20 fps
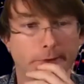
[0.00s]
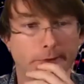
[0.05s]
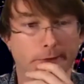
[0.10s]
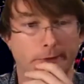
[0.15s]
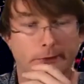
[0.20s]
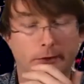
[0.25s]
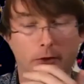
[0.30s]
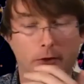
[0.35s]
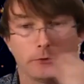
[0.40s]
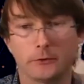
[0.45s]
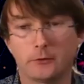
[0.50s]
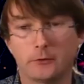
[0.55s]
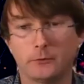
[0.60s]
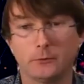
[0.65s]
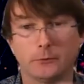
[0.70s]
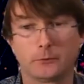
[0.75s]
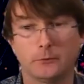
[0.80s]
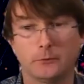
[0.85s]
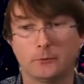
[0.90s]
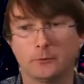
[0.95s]
like
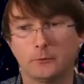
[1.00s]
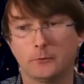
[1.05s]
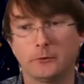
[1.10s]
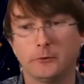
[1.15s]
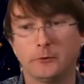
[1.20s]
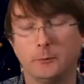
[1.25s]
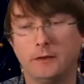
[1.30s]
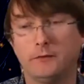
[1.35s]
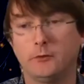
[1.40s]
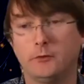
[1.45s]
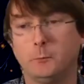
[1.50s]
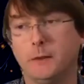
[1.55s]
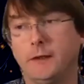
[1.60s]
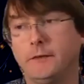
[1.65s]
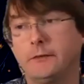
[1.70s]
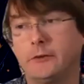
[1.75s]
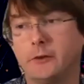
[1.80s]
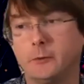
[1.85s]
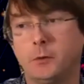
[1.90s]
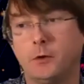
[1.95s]
Oracle or whoever,
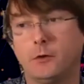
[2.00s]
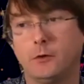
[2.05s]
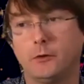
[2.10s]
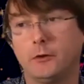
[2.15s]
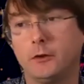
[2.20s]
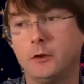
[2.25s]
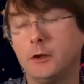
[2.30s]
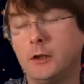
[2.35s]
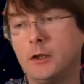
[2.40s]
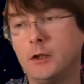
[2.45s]
based upon